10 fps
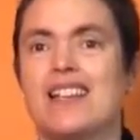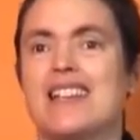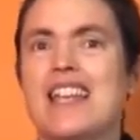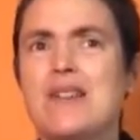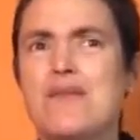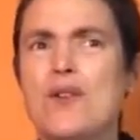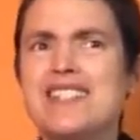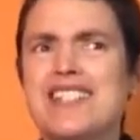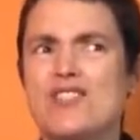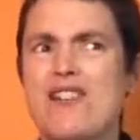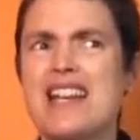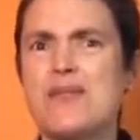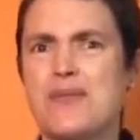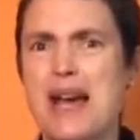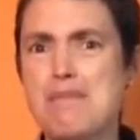get your voices ready
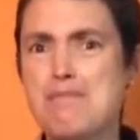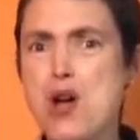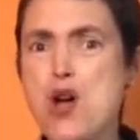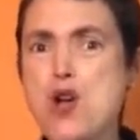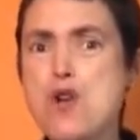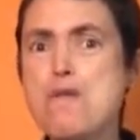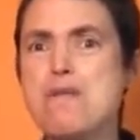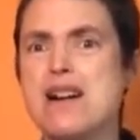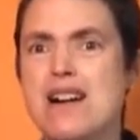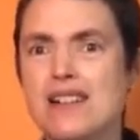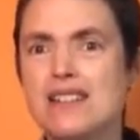for that boom.